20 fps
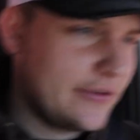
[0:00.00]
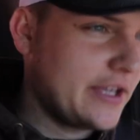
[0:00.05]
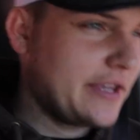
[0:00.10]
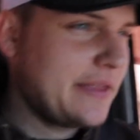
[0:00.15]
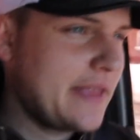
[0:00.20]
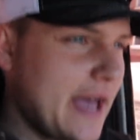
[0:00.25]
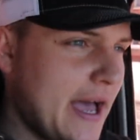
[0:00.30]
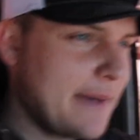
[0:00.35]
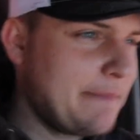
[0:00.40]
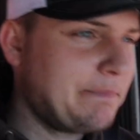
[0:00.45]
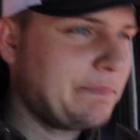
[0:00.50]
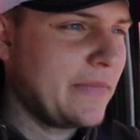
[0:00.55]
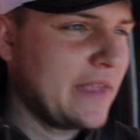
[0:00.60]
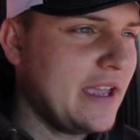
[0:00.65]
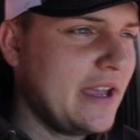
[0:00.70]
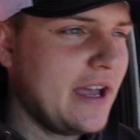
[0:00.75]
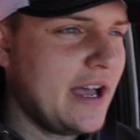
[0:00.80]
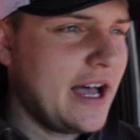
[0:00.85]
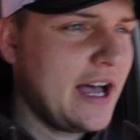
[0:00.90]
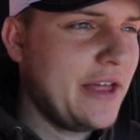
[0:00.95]
like that.
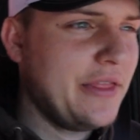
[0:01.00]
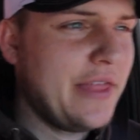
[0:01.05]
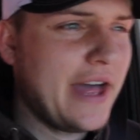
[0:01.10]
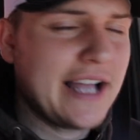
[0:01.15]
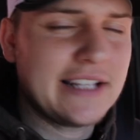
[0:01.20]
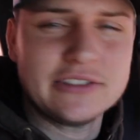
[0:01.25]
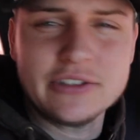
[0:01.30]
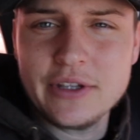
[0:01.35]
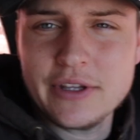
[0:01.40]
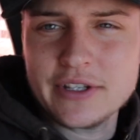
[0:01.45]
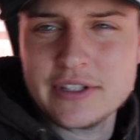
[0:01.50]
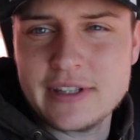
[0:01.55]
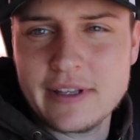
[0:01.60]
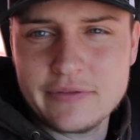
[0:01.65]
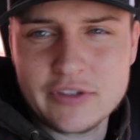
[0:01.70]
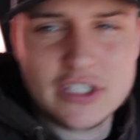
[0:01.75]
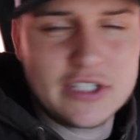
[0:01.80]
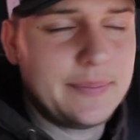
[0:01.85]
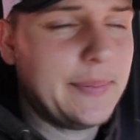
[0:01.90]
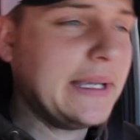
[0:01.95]
That's all the
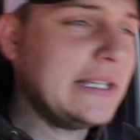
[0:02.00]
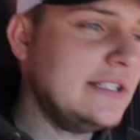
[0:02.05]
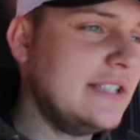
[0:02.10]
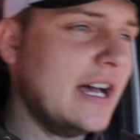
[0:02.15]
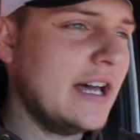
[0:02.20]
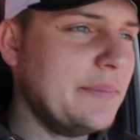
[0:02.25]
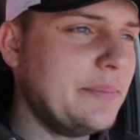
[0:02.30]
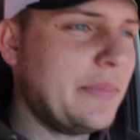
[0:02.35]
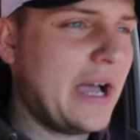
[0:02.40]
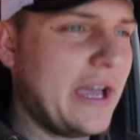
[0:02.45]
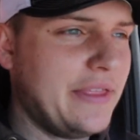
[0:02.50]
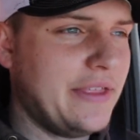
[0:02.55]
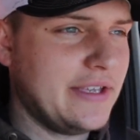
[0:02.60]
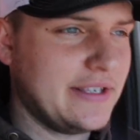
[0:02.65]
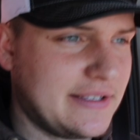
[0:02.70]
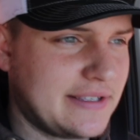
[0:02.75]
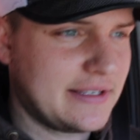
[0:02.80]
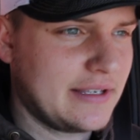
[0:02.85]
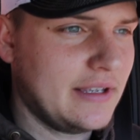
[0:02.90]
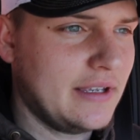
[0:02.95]
stuff that's being done by
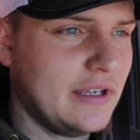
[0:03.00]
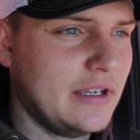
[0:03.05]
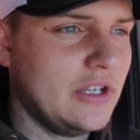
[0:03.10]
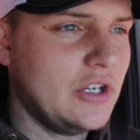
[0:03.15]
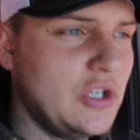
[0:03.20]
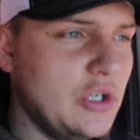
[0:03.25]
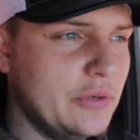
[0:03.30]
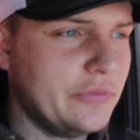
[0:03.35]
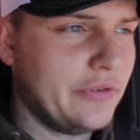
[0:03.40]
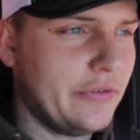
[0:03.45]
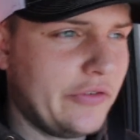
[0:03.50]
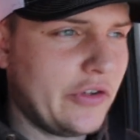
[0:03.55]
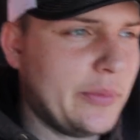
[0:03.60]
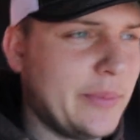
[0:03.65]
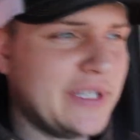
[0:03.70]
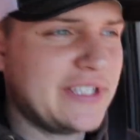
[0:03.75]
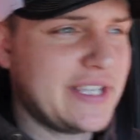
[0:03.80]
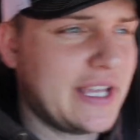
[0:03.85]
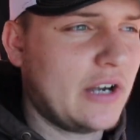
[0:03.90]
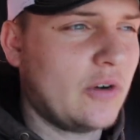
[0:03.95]
this new
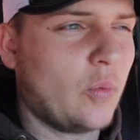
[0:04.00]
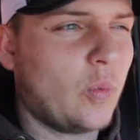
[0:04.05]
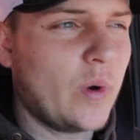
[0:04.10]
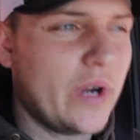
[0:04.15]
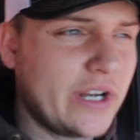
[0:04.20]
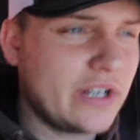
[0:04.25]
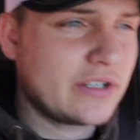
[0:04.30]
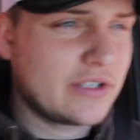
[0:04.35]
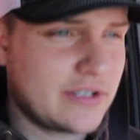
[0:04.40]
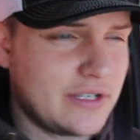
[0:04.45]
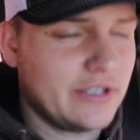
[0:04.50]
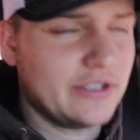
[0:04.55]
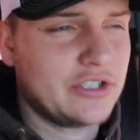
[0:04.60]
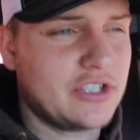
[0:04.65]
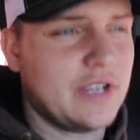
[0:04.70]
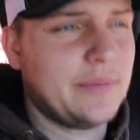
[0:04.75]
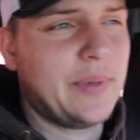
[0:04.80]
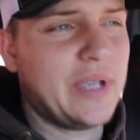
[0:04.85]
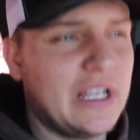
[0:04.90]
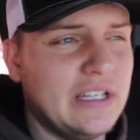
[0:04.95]
fulfillment center. We're still
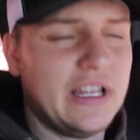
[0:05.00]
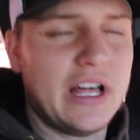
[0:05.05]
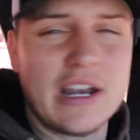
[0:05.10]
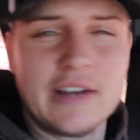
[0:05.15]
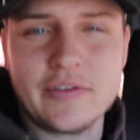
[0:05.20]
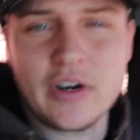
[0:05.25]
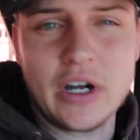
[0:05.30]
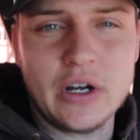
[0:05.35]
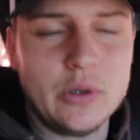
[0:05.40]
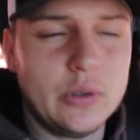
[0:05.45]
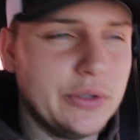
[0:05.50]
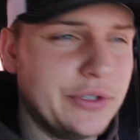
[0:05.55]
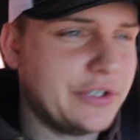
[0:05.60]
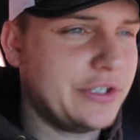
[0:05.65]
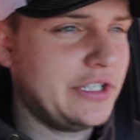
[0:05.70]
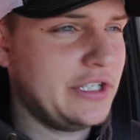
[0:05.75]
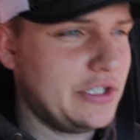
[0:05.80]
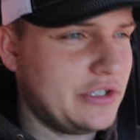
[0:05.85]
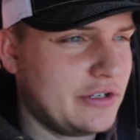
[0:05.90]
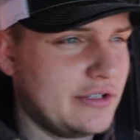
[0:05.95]
shipping a lot of our older
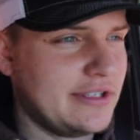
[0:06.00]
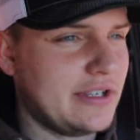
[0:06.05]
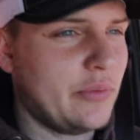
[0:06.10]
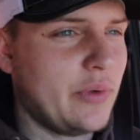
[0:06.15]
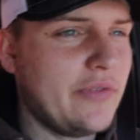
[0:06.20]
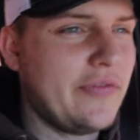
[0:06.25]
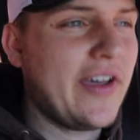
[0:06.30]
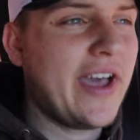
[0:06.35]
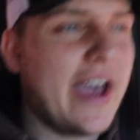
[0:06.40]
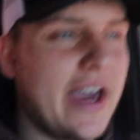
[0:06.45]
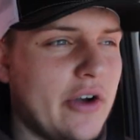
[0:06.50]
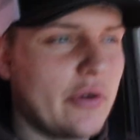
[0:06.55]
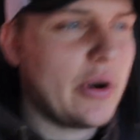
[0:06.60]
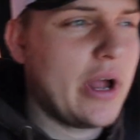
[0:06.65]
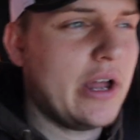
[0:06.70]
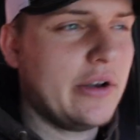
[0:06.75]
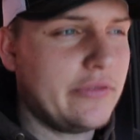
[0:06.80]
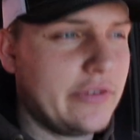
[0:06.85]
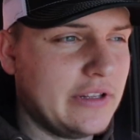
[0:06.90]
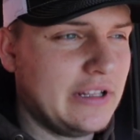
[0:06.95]
t-shirts that we've had
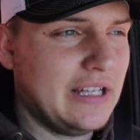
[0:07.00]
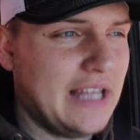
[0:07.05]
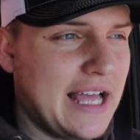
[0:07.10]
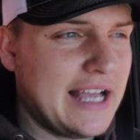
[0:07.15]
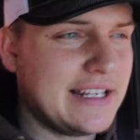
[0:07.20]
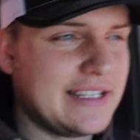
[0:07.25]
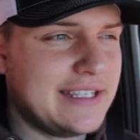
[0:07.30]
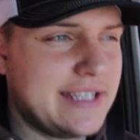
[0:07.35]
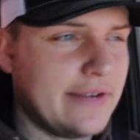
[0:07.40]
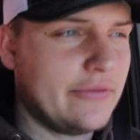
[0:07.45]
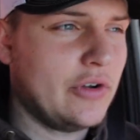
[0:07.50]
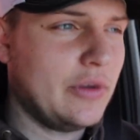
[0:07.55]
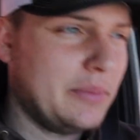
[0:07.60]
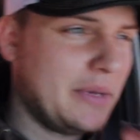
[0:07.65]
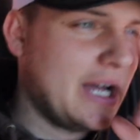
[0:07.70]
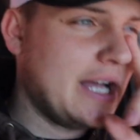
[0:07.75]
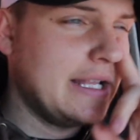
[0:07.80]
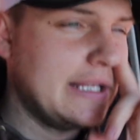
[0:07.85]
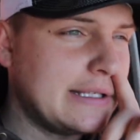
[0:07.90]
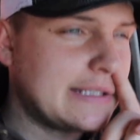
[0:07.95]
around for the last several
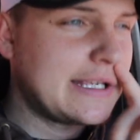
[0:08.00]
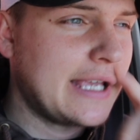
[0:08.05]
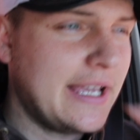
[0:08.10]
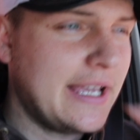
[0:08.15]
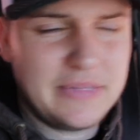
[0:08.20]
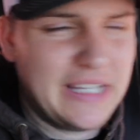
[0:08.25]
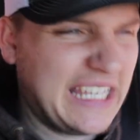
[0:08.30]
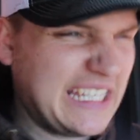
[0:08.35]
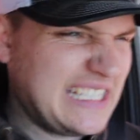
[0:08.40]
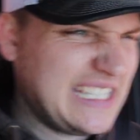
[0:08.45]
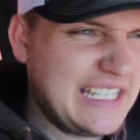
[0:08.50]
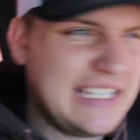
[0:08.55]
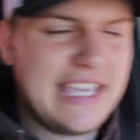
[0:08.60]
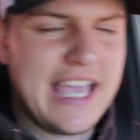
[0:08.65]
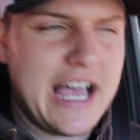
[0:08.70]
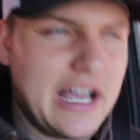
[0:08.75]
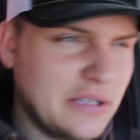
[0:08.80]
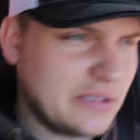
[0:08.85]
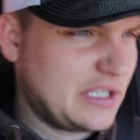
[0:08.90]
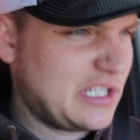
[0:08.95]
months, like
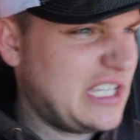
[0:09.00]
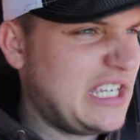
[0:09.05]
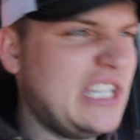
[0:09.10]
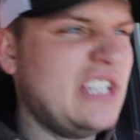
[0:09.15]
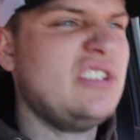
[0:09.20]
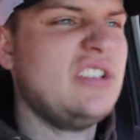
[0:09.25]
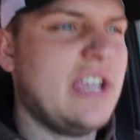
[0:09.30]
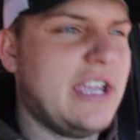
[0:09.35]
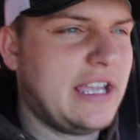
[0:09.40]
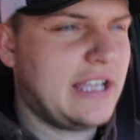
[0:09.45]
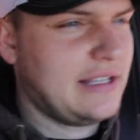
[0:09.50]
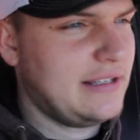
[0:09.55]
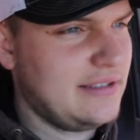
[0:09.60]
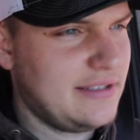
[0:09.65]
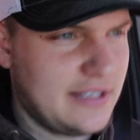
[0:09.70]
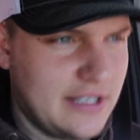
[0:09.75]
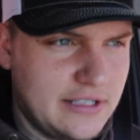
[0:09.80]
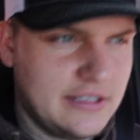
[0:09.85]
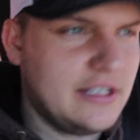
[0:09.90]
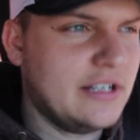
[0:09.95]
decals and
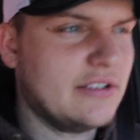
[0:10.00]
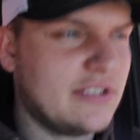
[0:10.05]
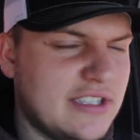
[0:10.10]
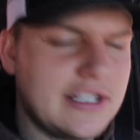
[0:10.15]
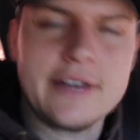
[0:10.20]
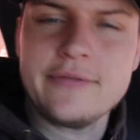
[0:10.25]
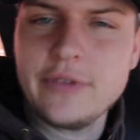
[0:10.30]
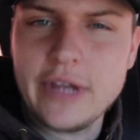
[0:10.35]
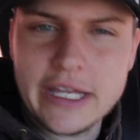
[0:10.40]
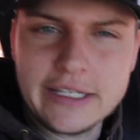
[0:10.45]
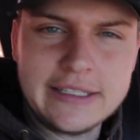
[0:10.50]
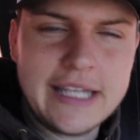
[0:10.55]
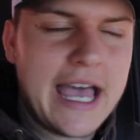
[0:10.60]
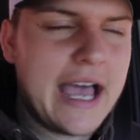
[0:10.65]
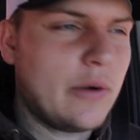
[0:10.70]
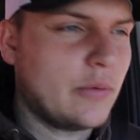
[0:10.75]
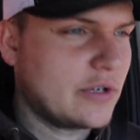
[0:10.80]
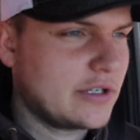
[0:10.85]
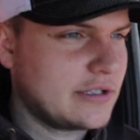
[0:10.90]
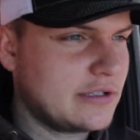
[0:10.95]
keychains and, you know, stuff like
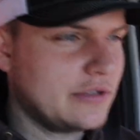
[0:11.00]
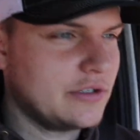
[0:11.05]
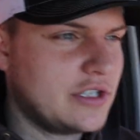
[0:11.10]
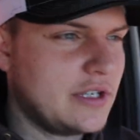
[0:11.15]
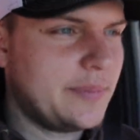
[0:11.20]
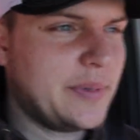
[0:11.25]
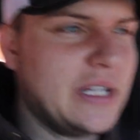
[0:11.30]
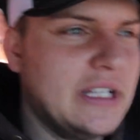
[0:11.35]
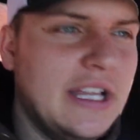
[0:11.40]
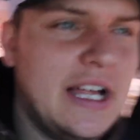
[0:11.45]
that. We're still shipping a